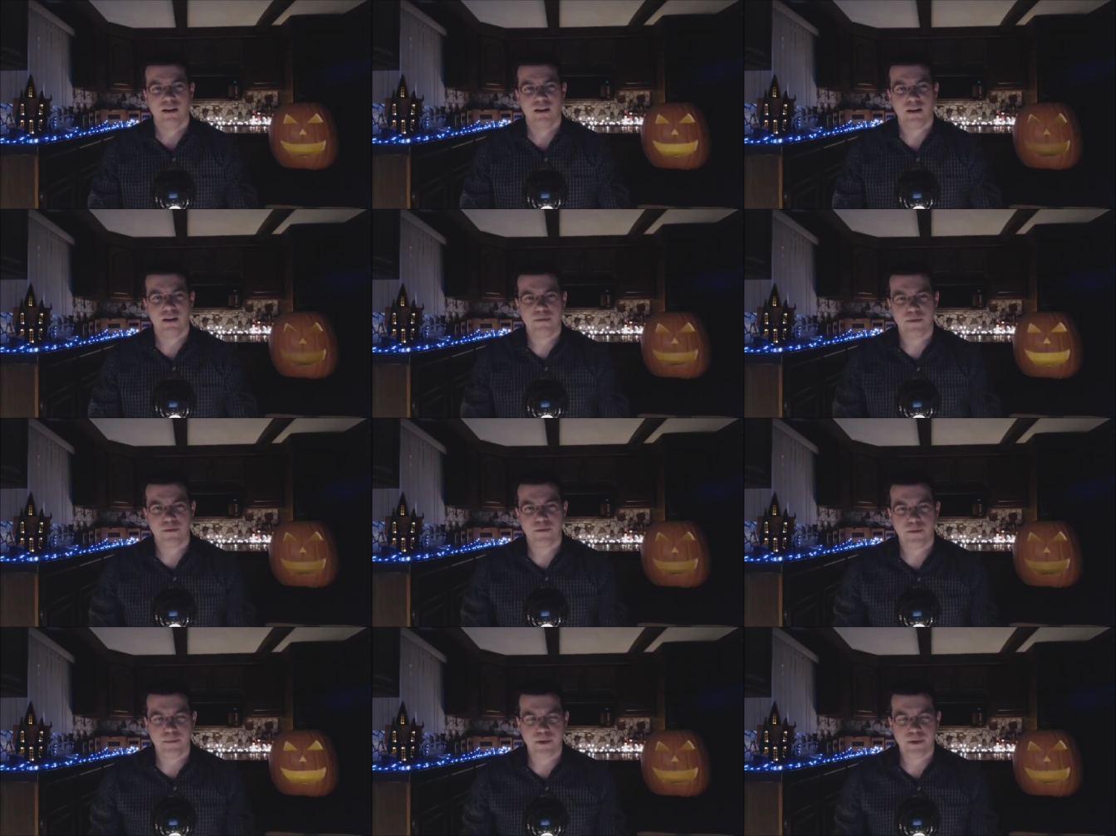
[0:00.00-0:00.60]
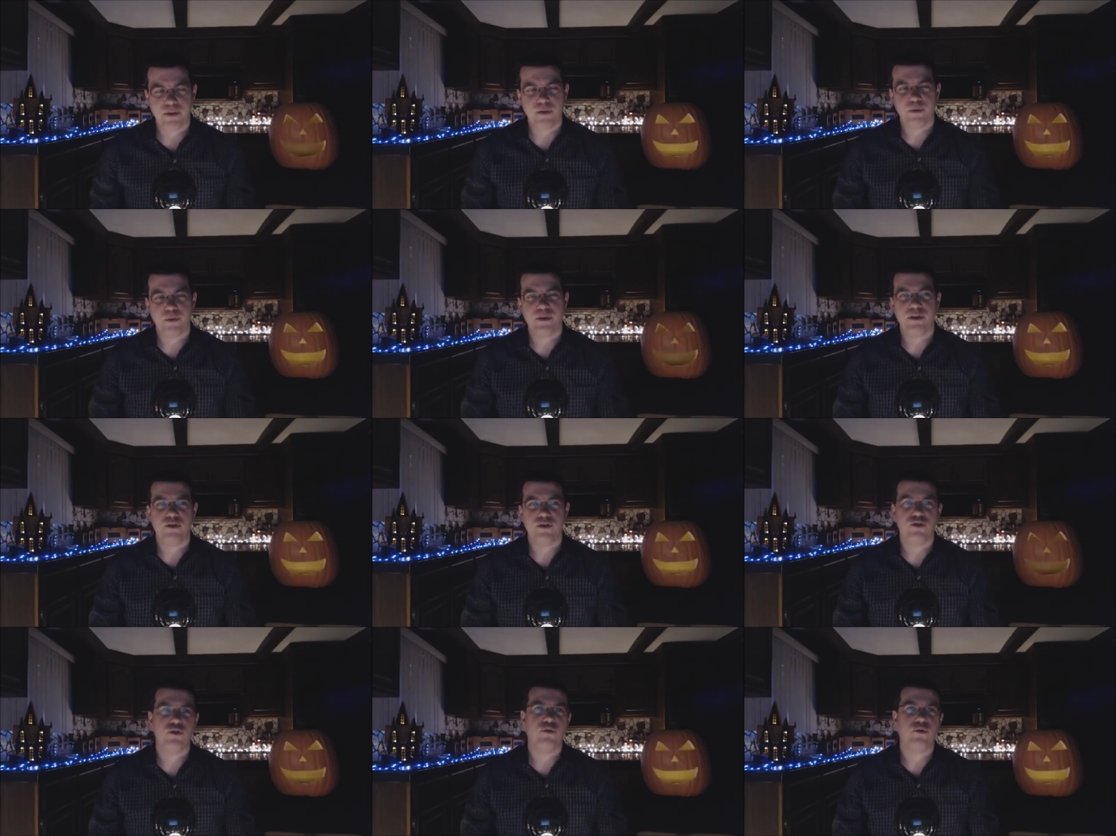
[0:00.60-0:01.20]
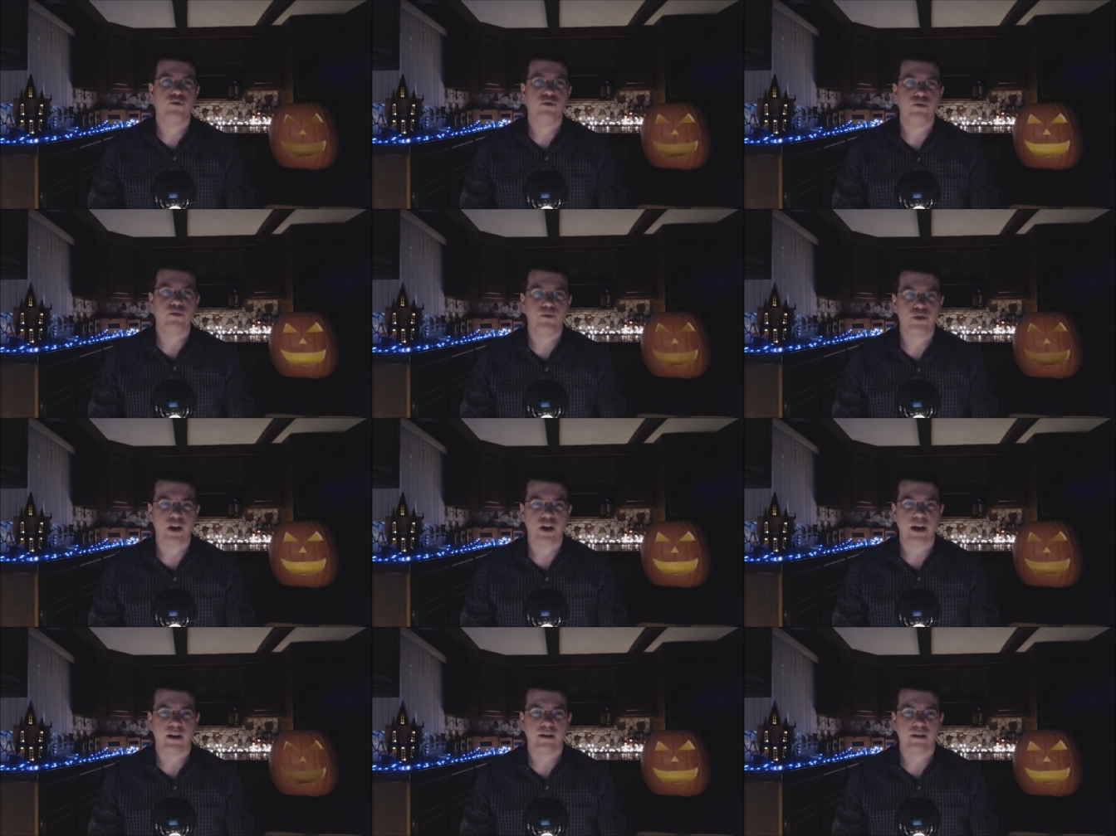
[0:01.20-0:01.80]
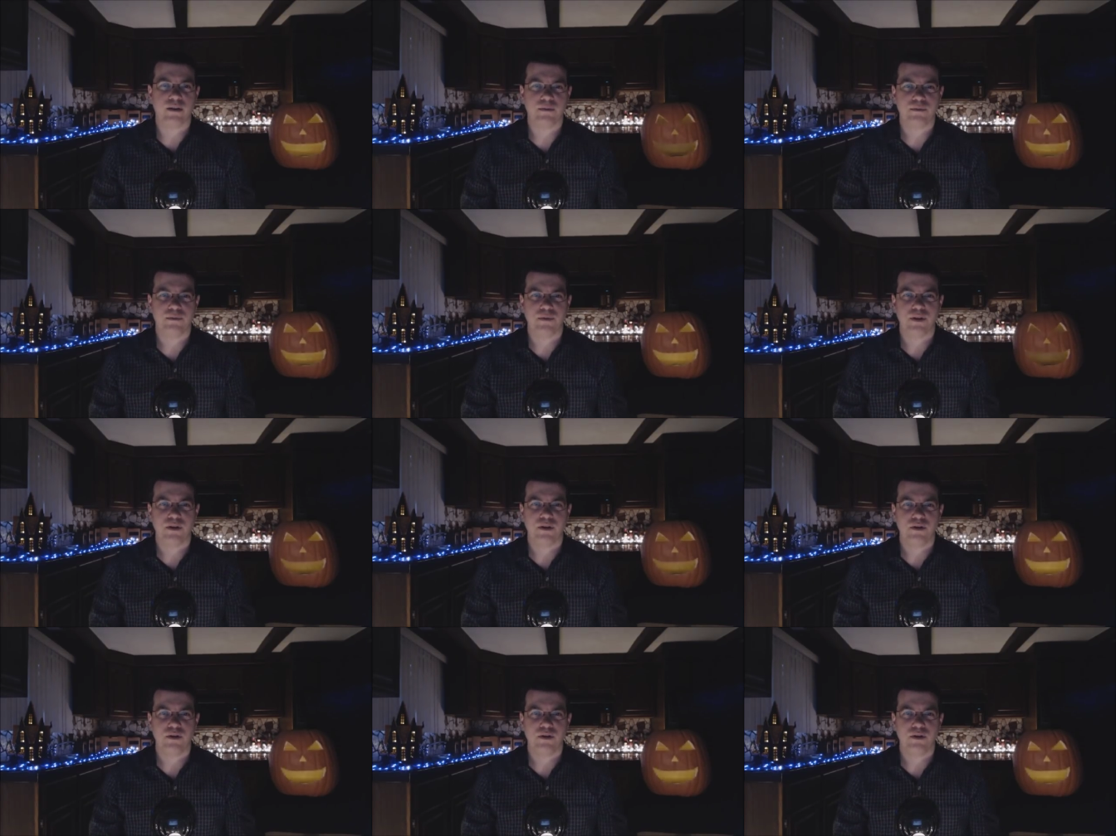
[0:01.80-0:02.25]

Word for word: Now if you're familiar with this YouTube channel,